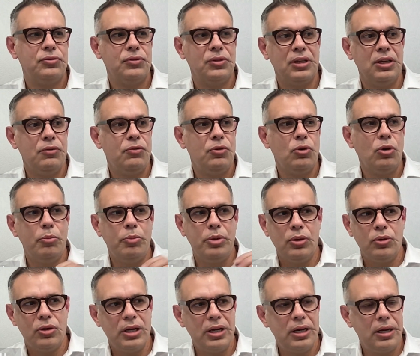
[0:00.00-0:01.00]
if you're
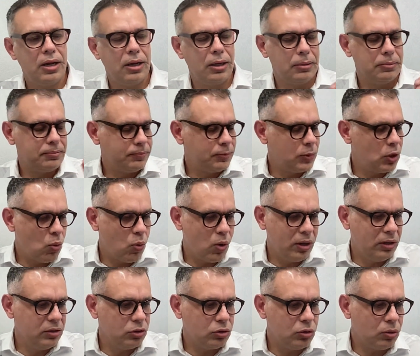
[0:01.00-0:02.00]
building a
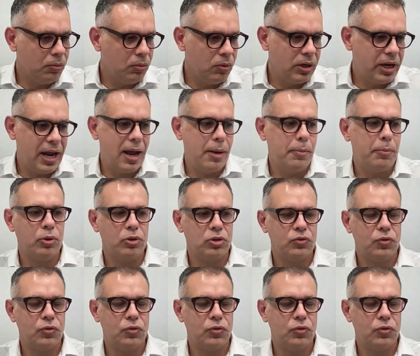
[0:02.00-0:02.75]
quantum campus,